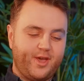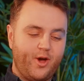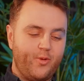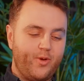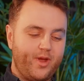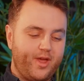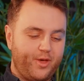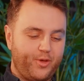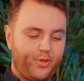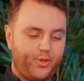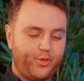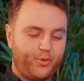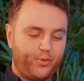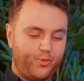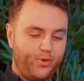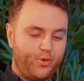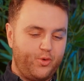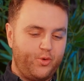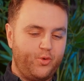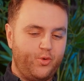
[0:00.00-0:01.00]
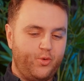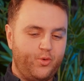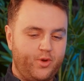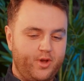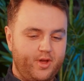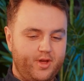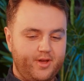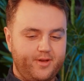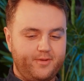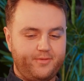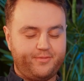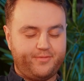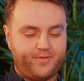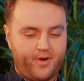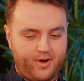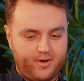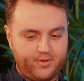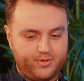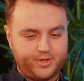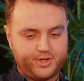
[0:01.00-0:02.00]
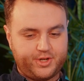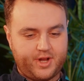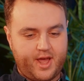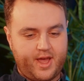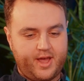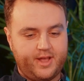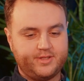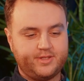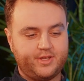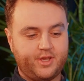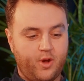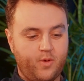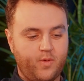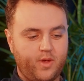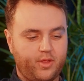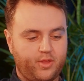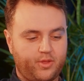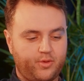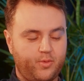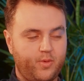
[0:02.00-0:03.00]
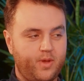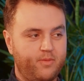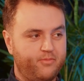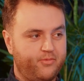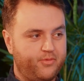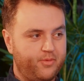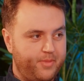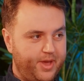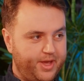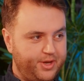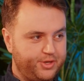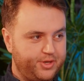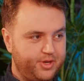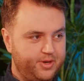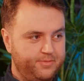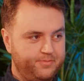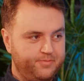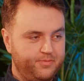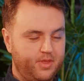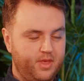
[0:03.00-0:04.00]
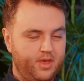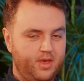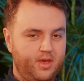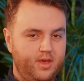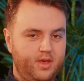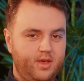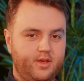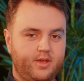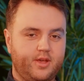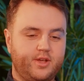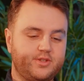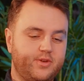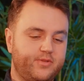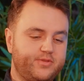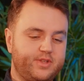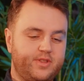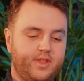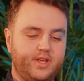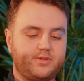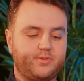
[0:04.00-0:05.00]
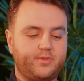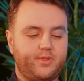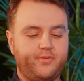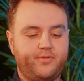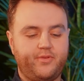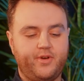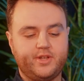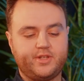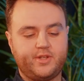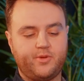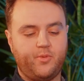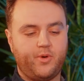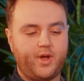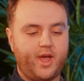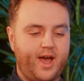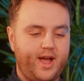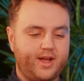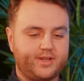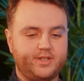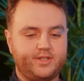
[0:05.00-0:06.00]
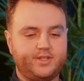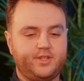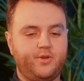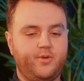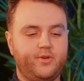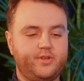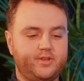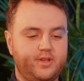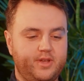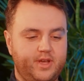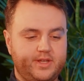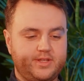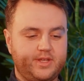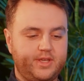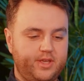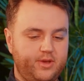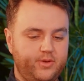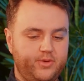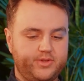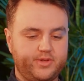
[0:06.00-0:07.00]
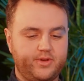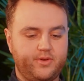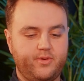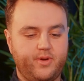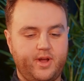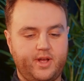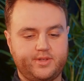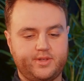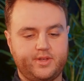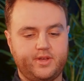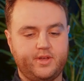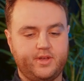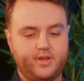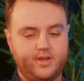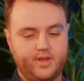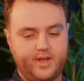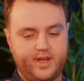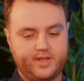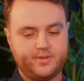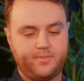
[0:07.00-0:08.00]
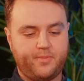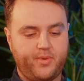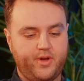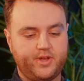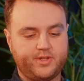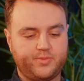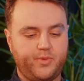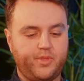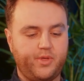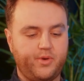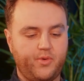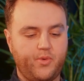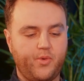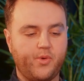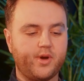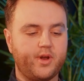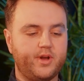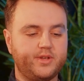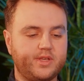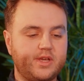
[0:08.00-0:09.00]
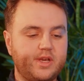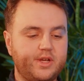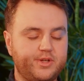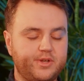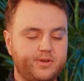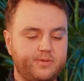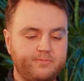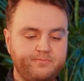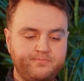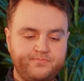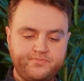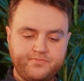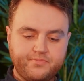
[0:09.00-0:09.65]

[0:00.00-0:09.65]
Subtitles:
going through file shares, going through information, because often that's the first thing we'll get access to as a user or as a person within an organisation.